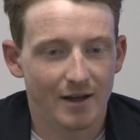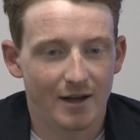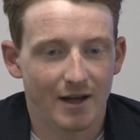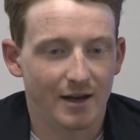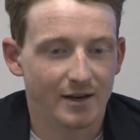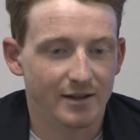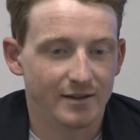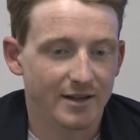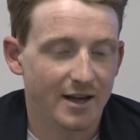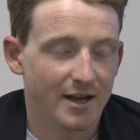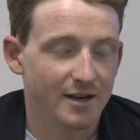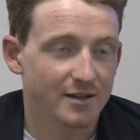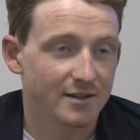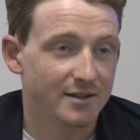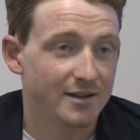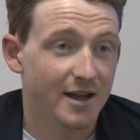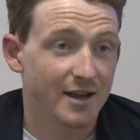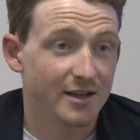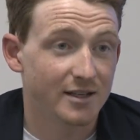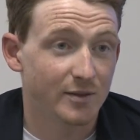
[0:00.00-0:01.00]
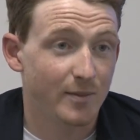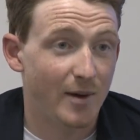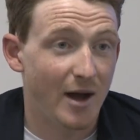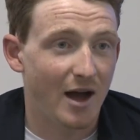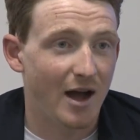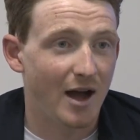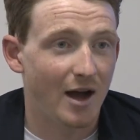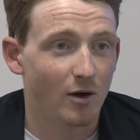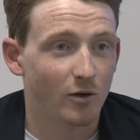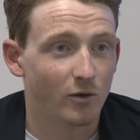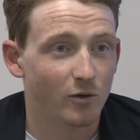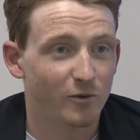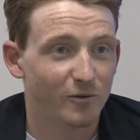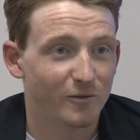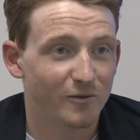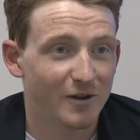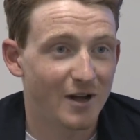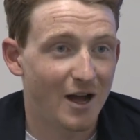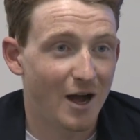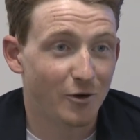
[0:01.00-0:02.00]
and in the end of the day, it's about how,
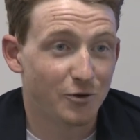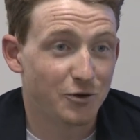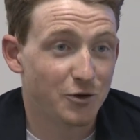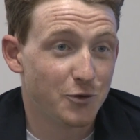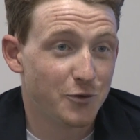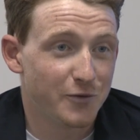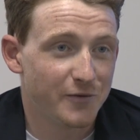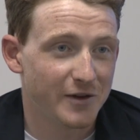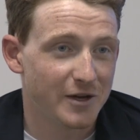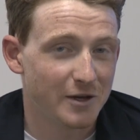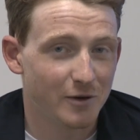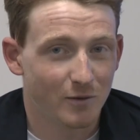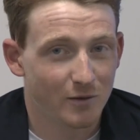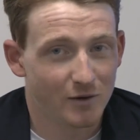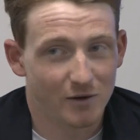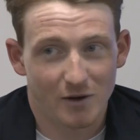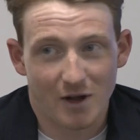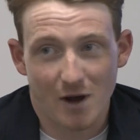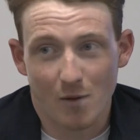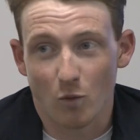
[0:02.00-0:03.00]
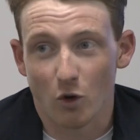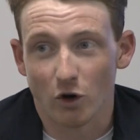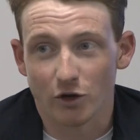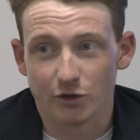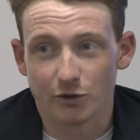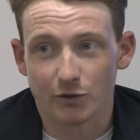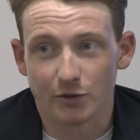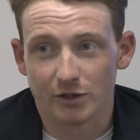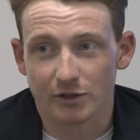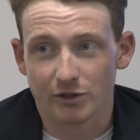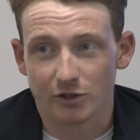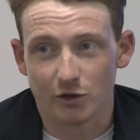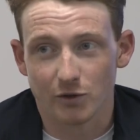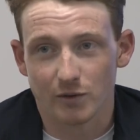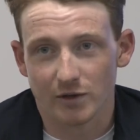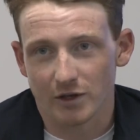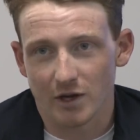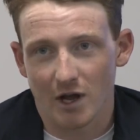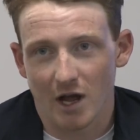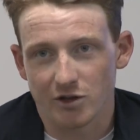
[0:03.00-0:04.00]
how you feel and, and what you can do,
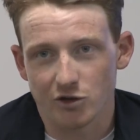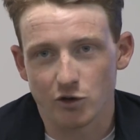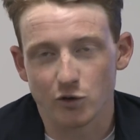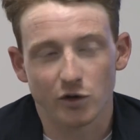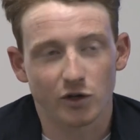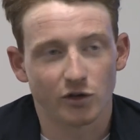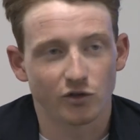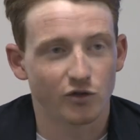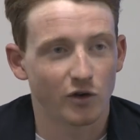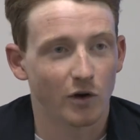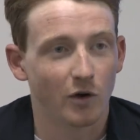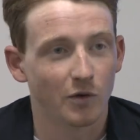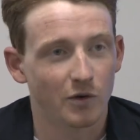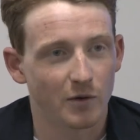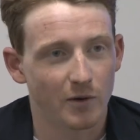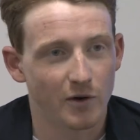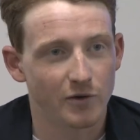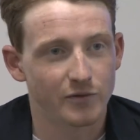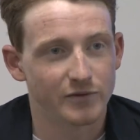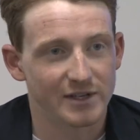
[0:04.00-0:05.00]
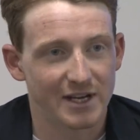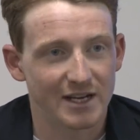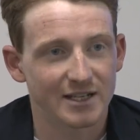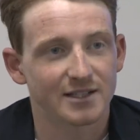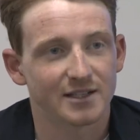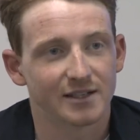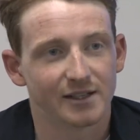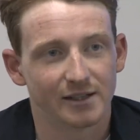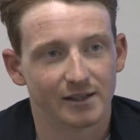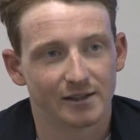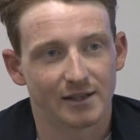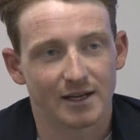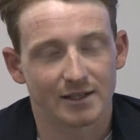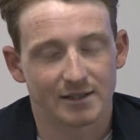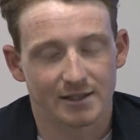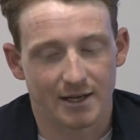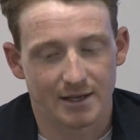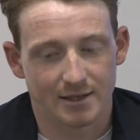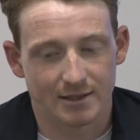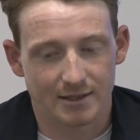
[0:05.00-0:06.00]
and, and you control your own destiny in that
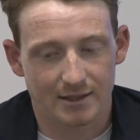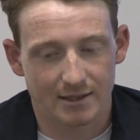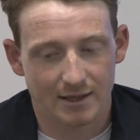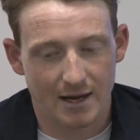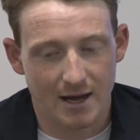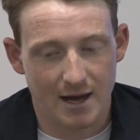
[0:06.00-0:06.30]
sense.